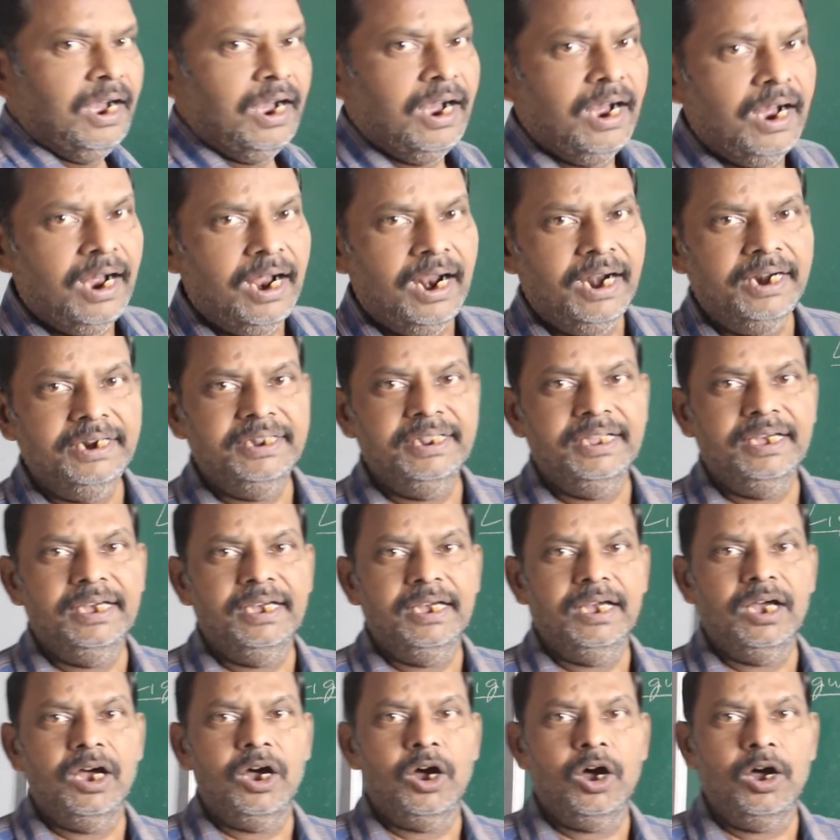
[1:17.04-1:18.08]
And the
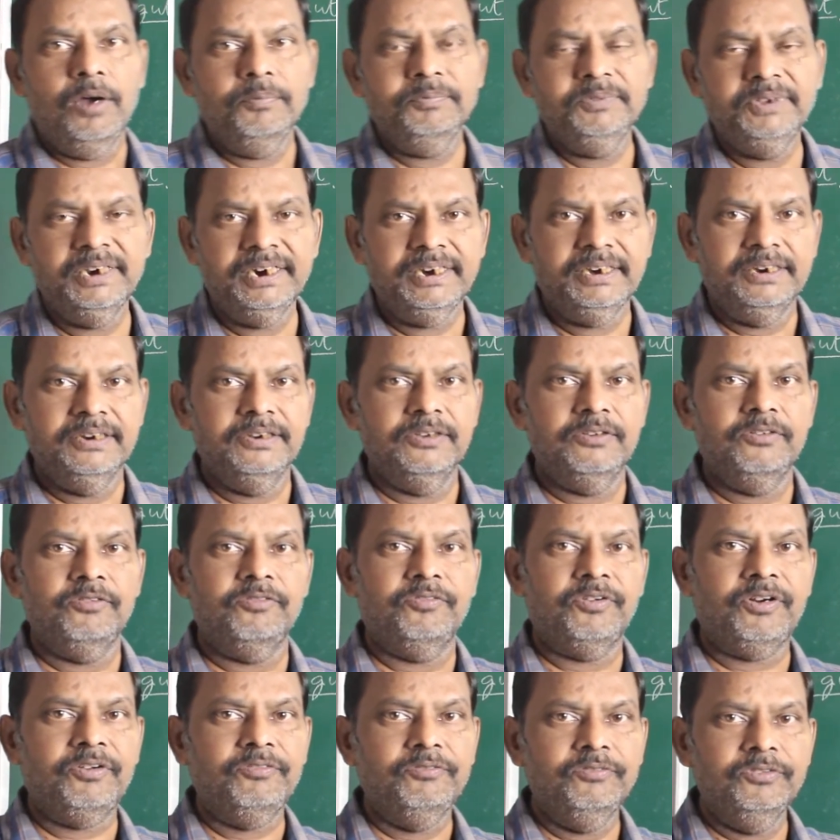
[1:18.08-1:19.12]
object
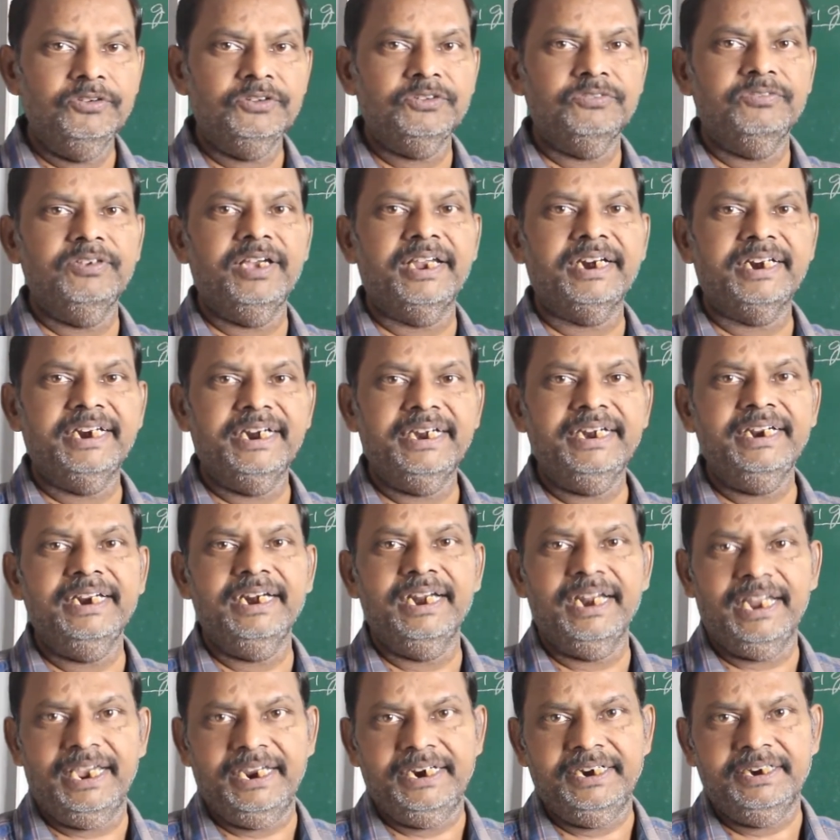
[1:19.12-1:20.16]
from which we are getting
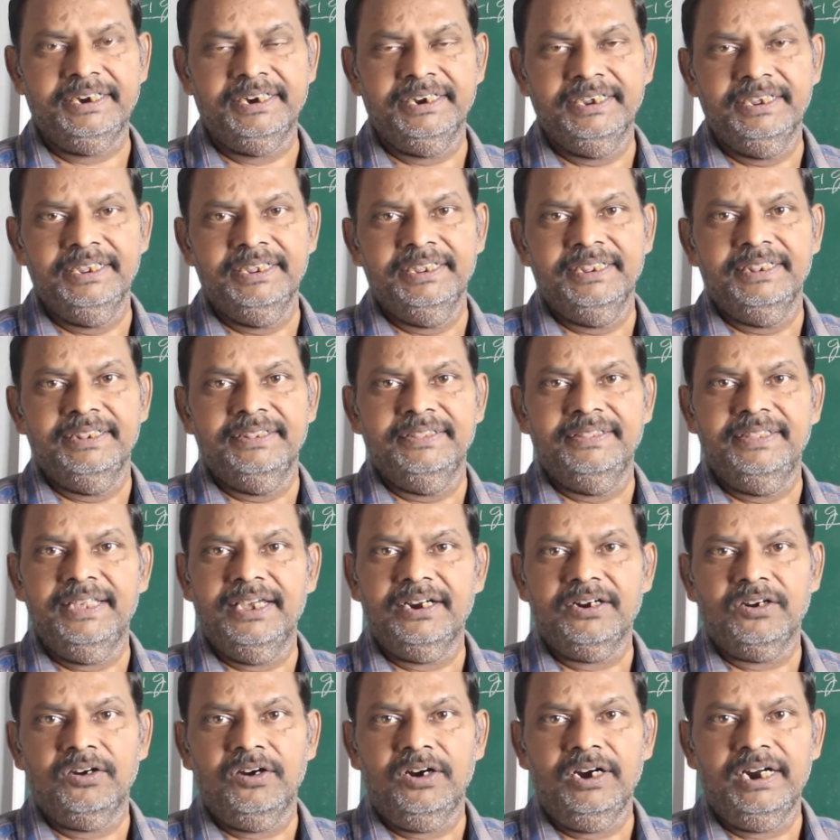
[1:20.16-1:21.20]
light, they are
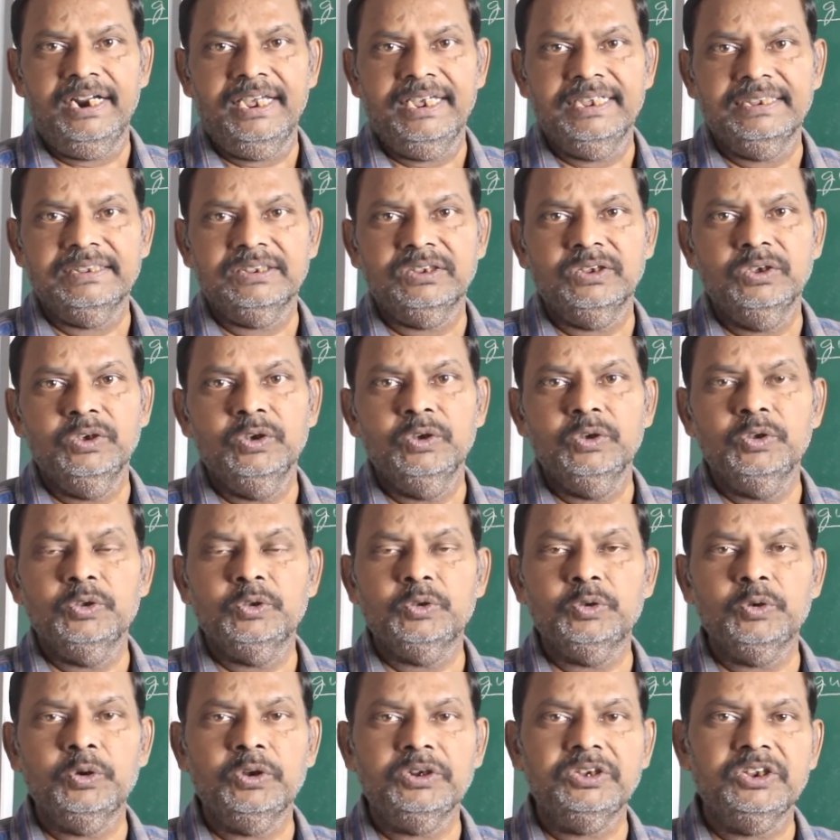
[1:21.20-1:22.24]
called as
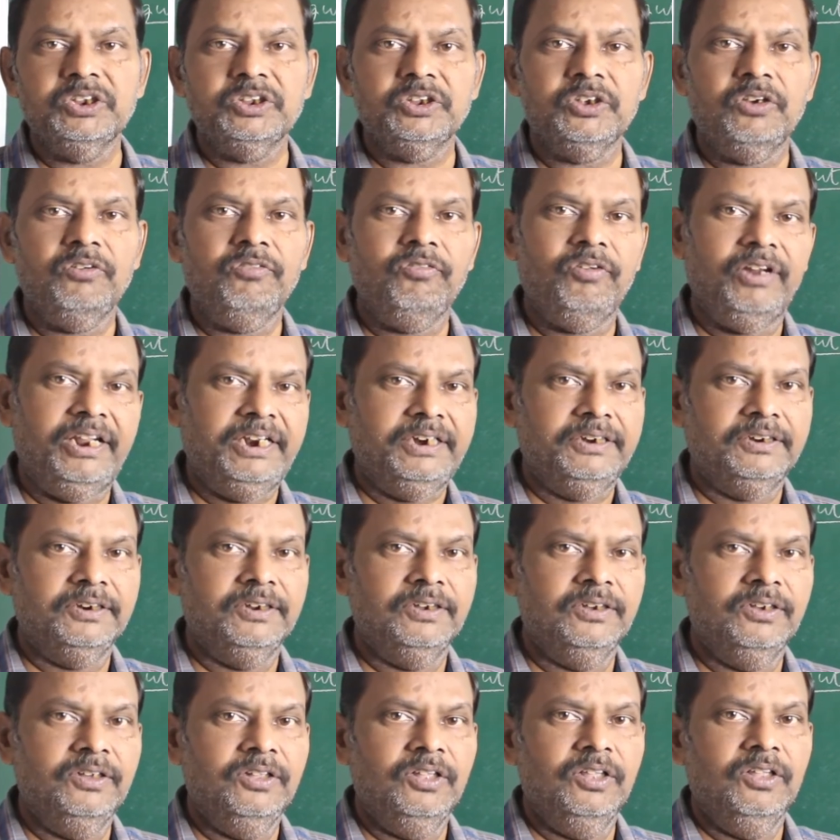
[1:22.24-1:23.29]
sources of light.
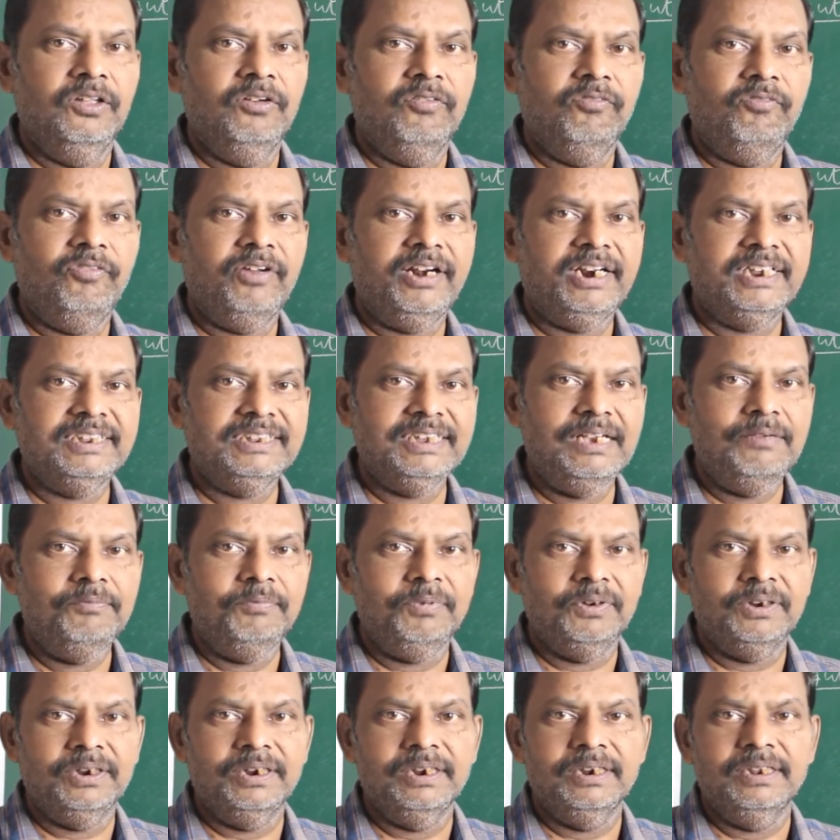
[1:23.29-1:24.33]
For
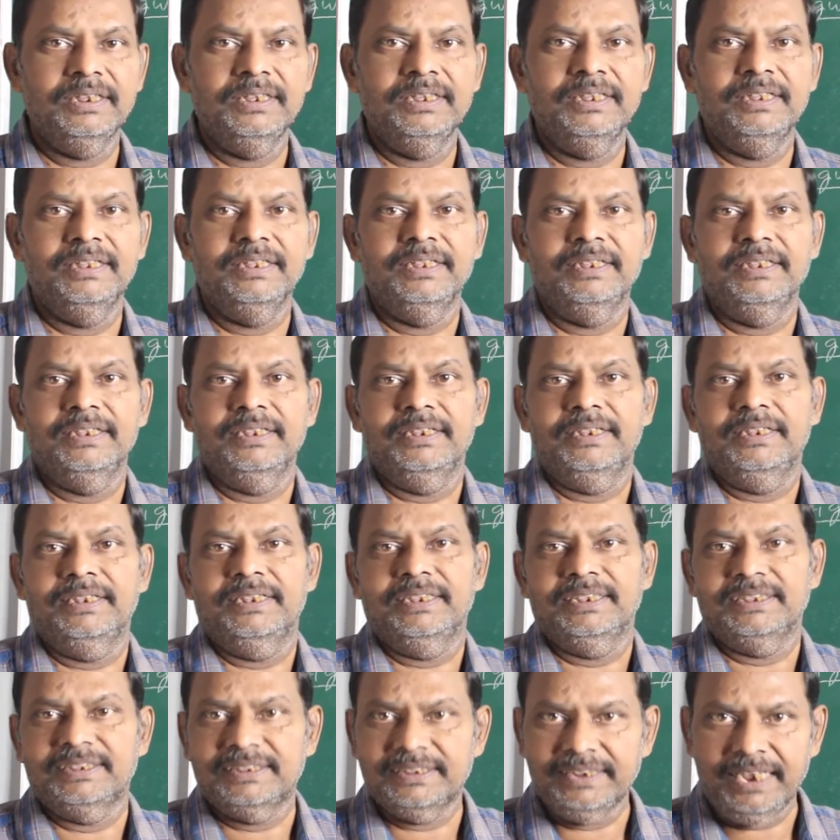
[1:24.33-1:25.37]
example,
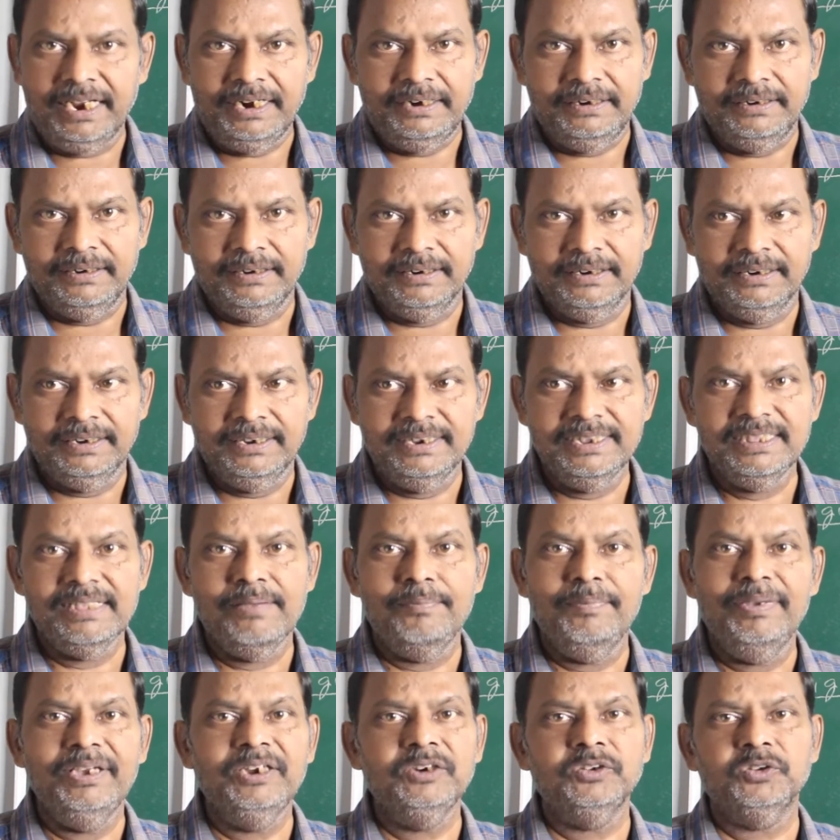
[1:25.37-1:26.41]
sun is the
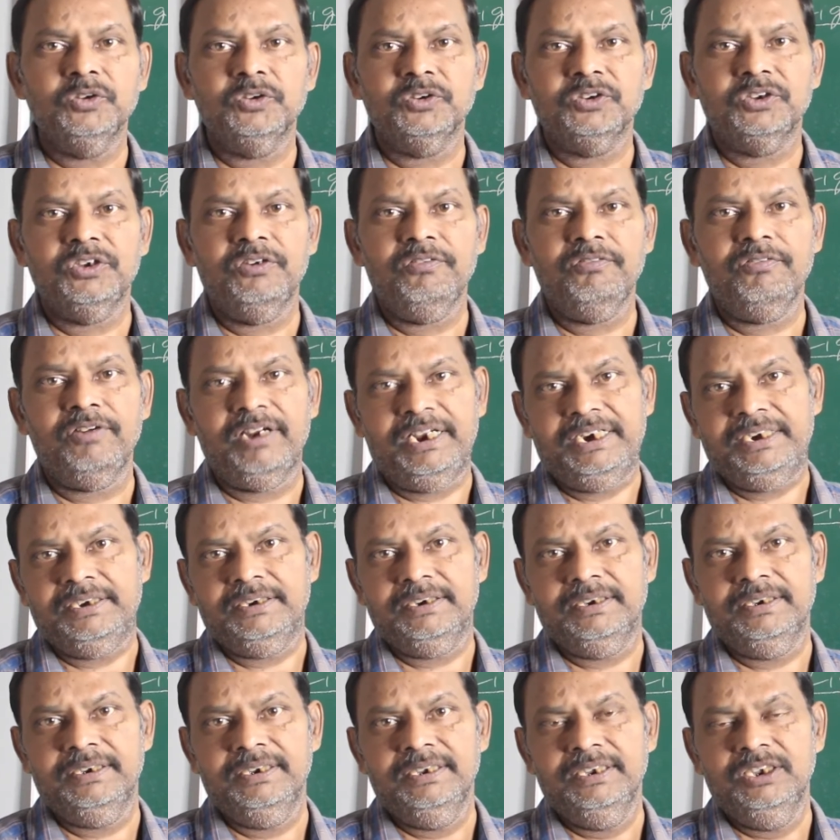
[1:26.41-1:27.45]
main source of light.
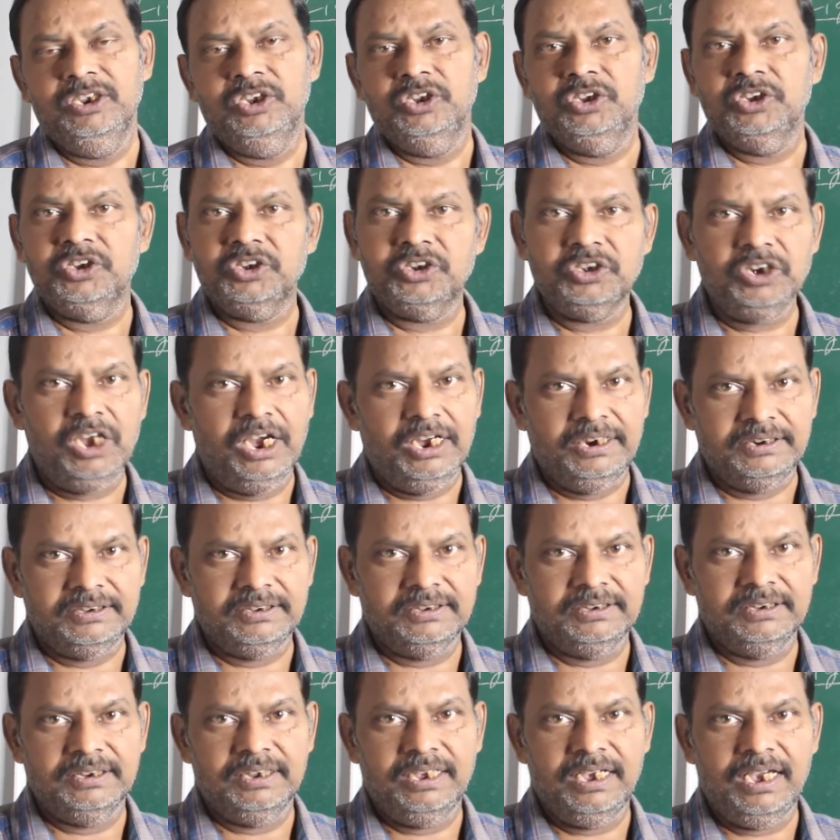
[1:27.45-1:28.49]
Stars
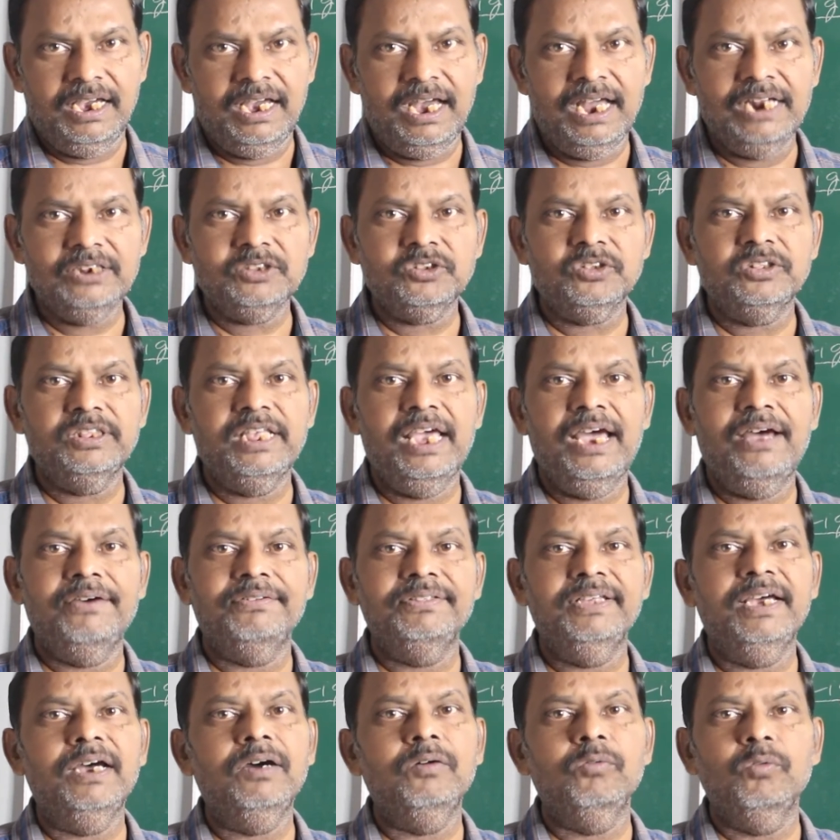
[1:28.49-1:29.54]
also they have
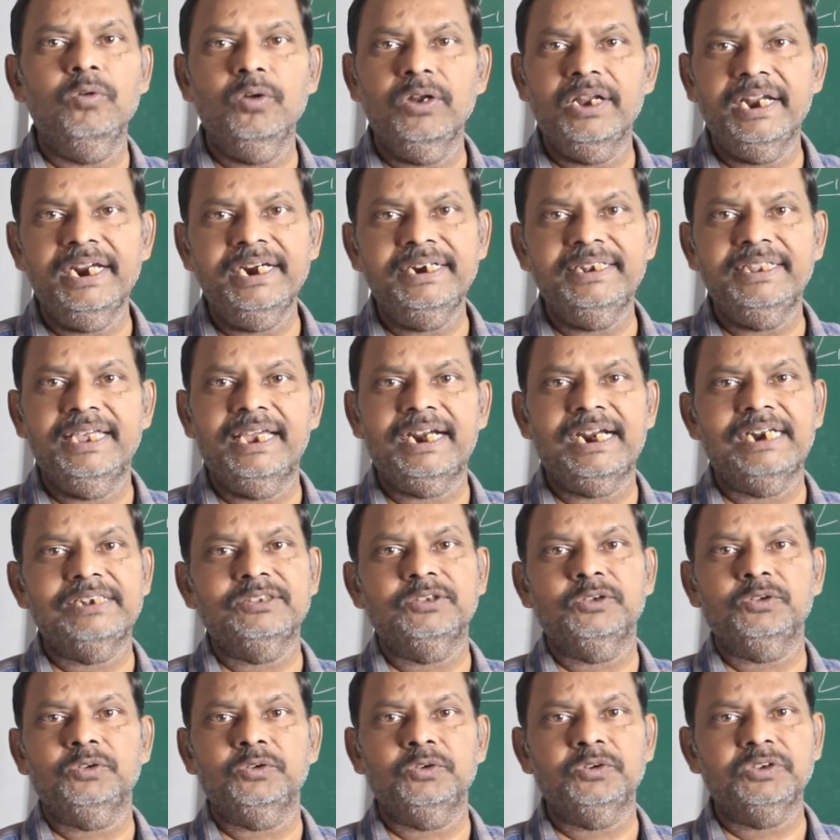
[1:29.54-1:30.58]
the own light, they are also
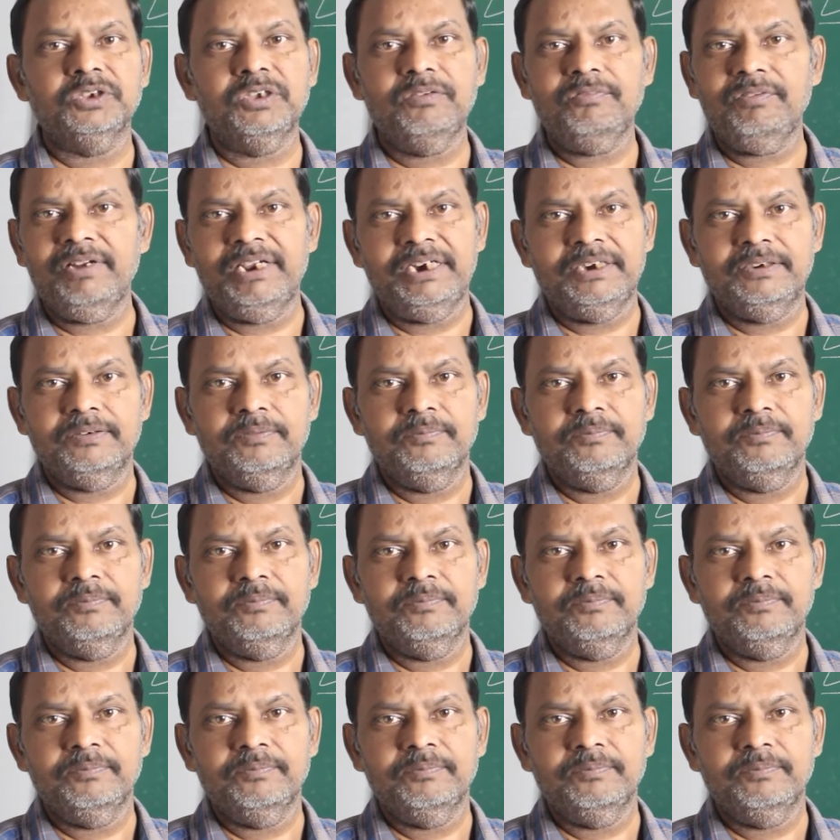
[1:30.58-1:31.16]
source of light.